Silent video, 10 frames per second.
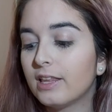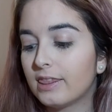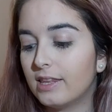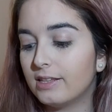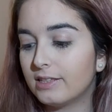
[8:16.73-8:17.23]

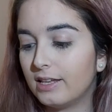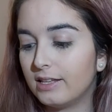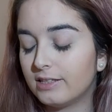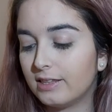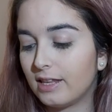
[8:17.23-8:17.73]
This
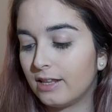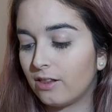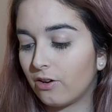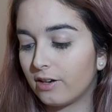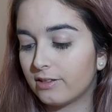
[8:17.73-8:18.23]
is the
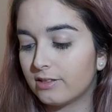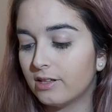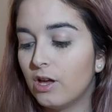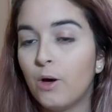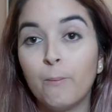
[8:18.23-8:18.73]
NARS
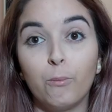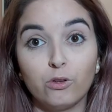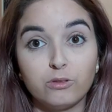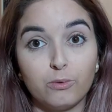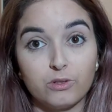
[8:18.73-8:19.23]

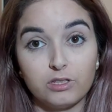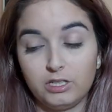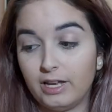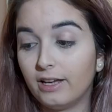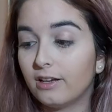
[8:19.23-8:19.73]
Multiple
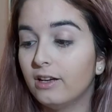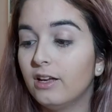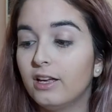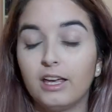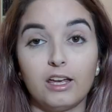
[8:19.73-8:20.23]
Stick
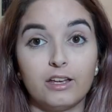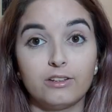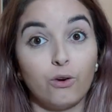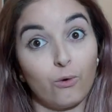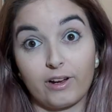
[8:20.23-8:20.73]

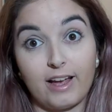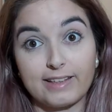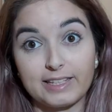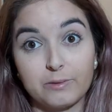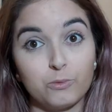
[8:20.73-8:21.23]
in
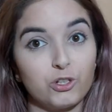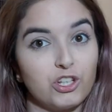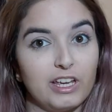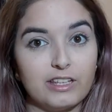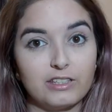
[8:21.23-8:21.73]
Orgasm, which
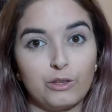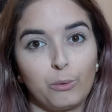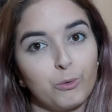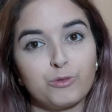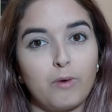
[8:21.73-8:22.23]
is their
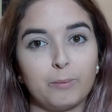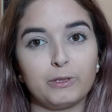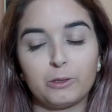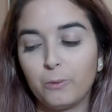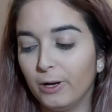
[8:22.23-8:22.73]
most
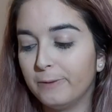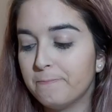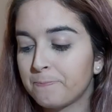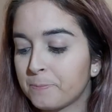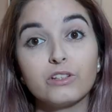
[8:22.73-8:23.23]
popular
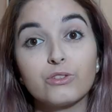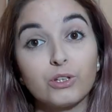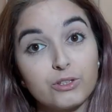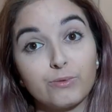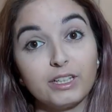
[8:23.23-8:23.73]
one. So
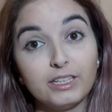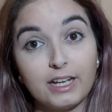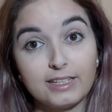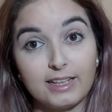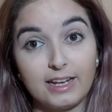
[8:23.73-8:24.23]
it's really
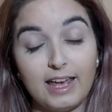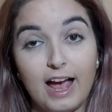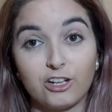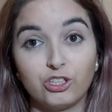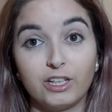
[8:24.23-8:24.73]
nice that they
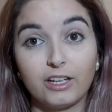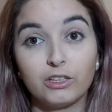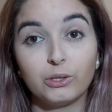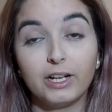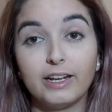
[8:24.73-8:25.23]
actually
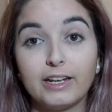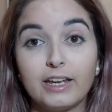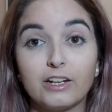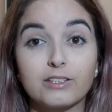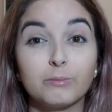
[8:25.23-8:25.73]
included in
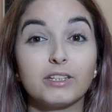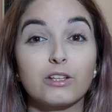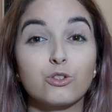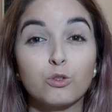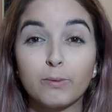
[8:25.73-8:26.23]
here something
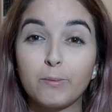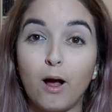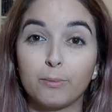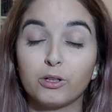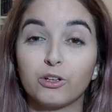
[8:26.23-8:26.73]
that's super
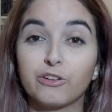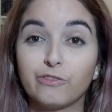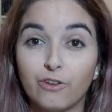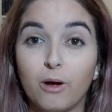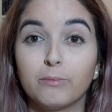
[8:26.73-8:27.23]
popular
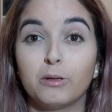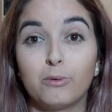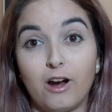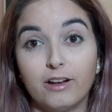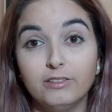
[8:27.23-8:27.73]
from the
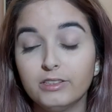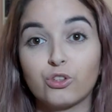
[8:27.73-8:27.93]
brand.